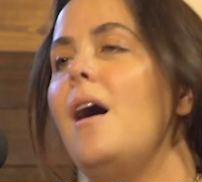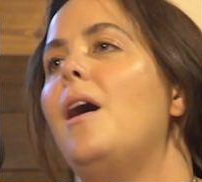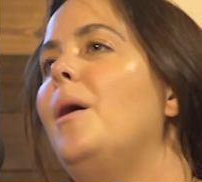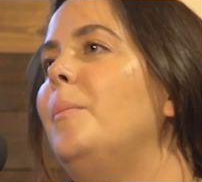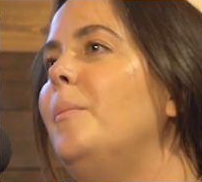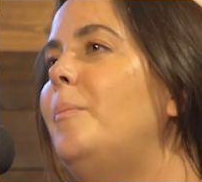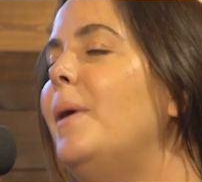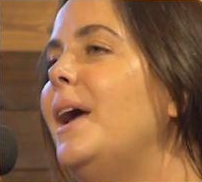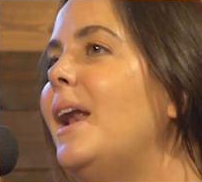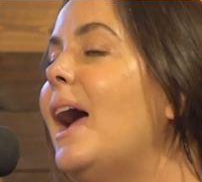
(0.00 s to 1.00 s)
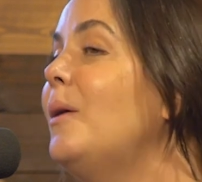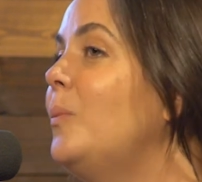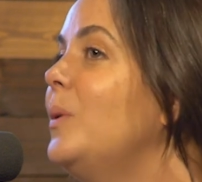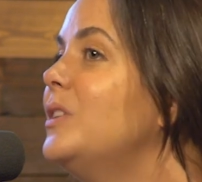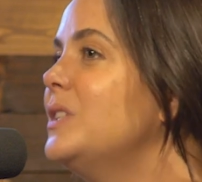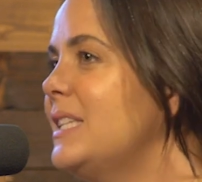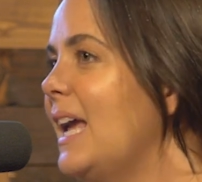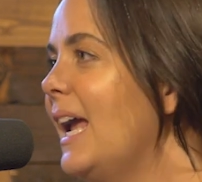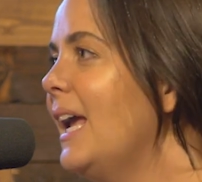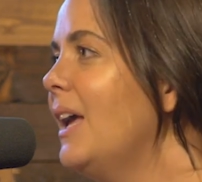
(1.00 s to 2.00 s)
But I will
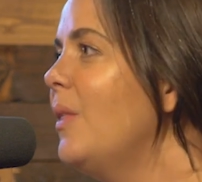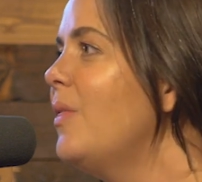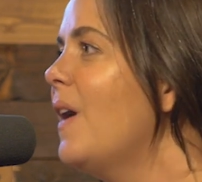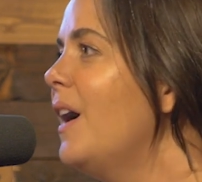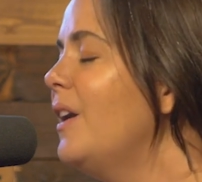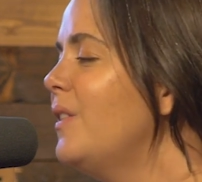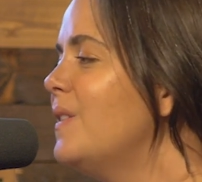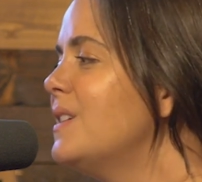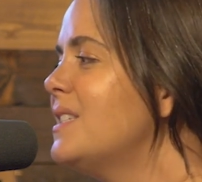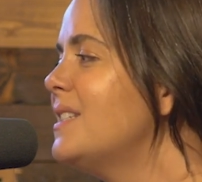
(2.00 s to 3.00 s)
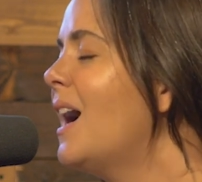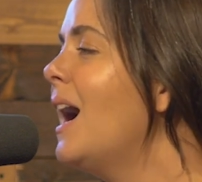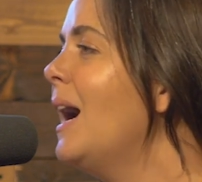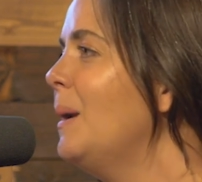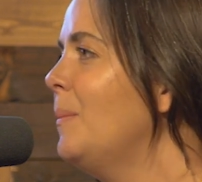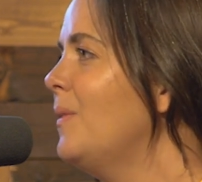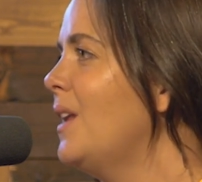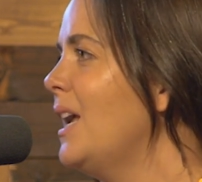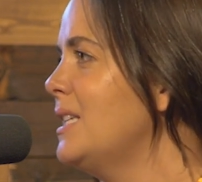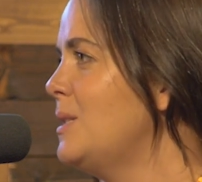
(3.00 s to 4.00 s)
say that this time
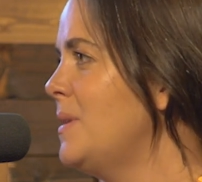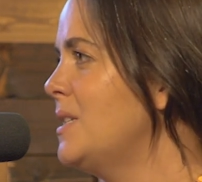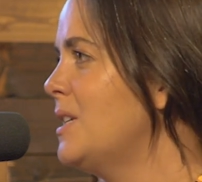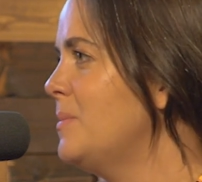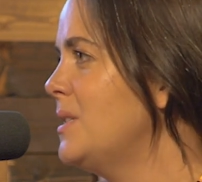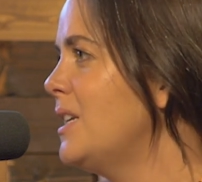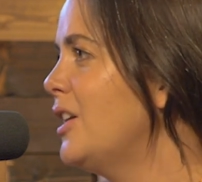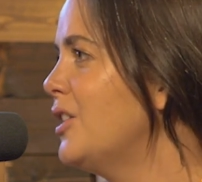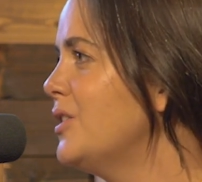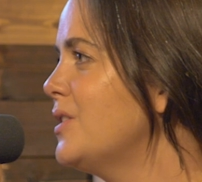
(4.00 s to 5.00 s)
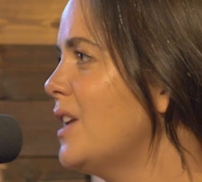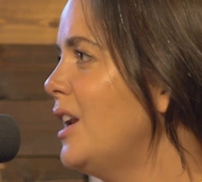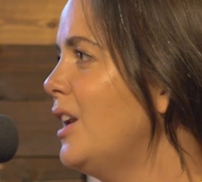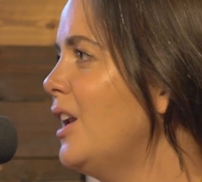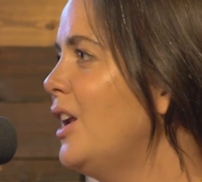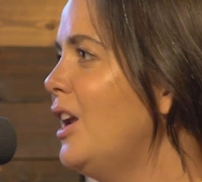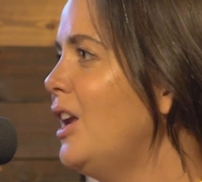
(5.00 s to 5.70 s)
that I spent upstairs and,